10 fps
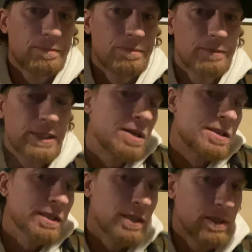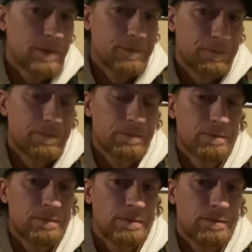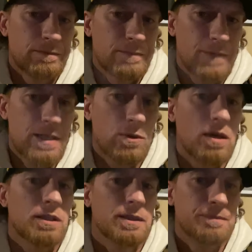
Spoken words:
Seriously. Is it worth it?